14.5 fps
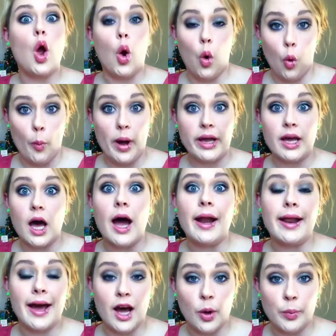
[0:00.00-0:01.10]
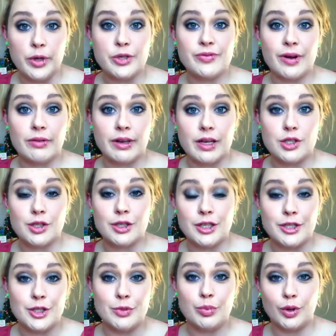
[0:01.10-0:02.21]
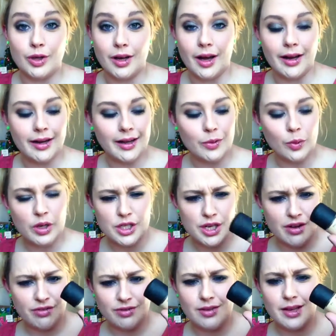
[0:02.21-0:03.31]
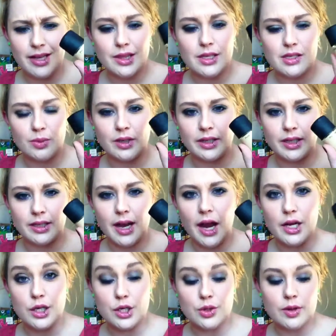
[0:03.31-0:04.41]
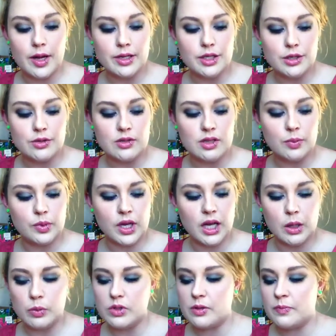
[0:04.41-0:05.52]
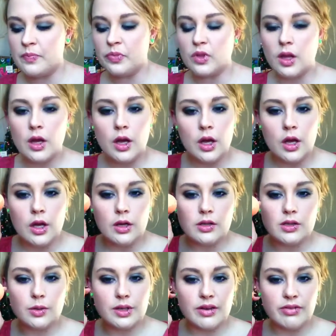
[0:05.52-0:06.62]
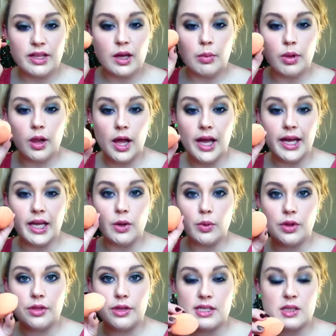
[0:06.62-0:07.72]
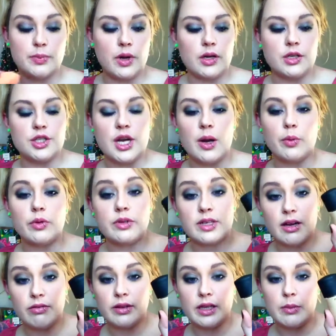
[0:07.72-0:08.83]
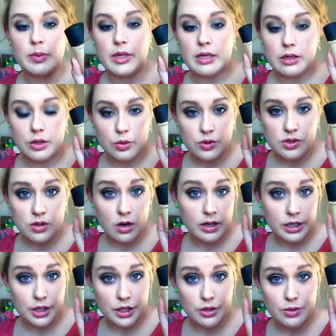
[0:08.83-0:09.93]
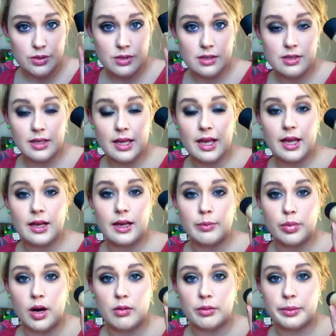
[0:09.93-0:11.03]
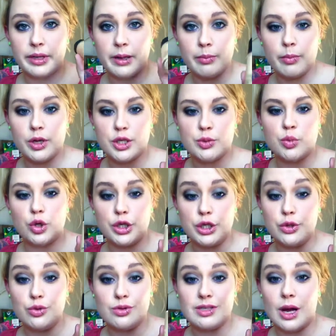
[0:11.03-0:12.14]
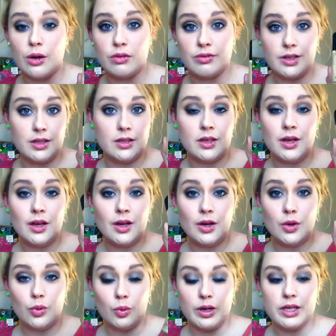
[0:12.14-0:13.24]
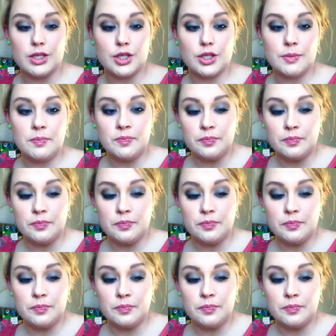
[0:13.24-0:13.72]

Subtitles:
oh my god, how much foundation did you put on? Which I feel like this one can kind of do that to you sometimes. So definitely applying it with this sponge. I will definitely be starting to use this again and probably get much more use out of it, which